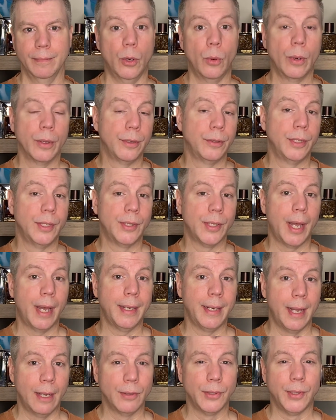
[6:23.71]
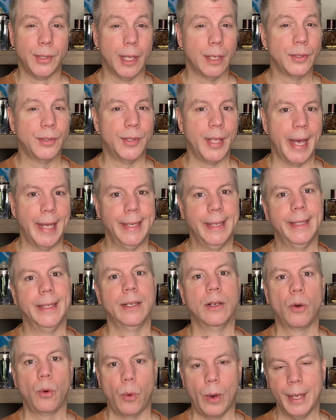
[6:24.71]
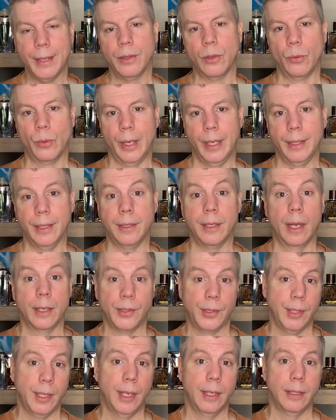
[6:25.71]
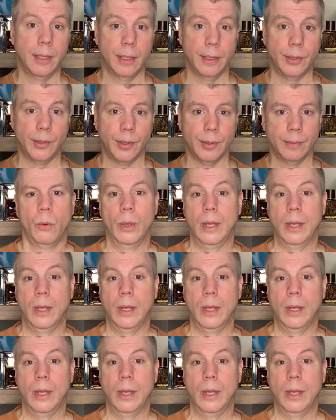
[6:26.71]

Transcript: No other design house does that in quite the way that Dossier does.